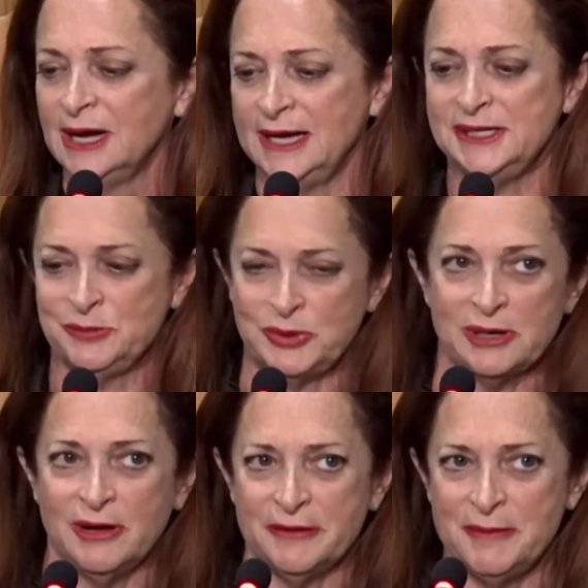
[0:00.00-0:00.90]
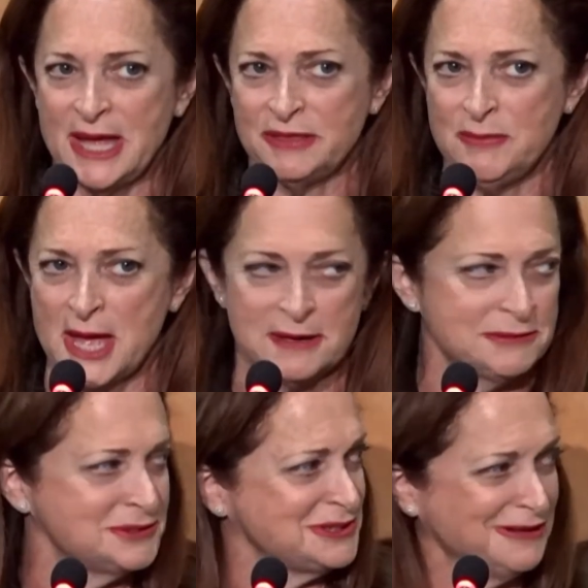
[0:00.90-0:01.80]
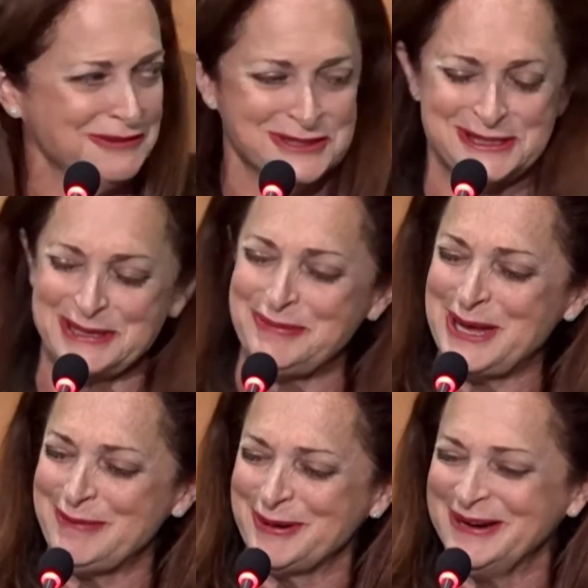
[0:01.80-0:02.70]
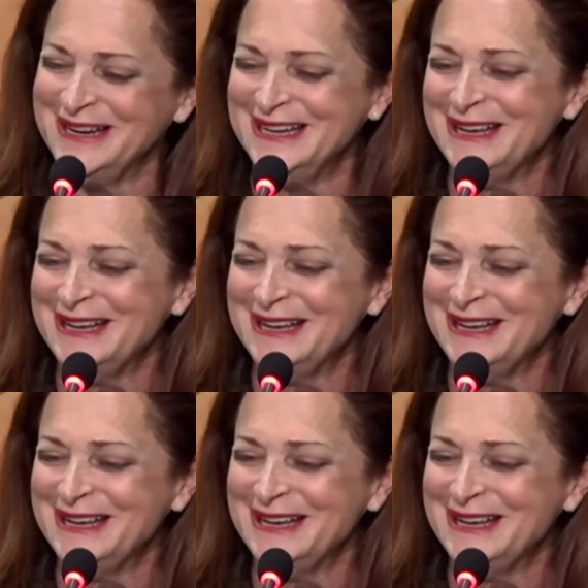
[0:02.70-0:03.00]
I didn't bring all the mathematical stuff that's in the paper,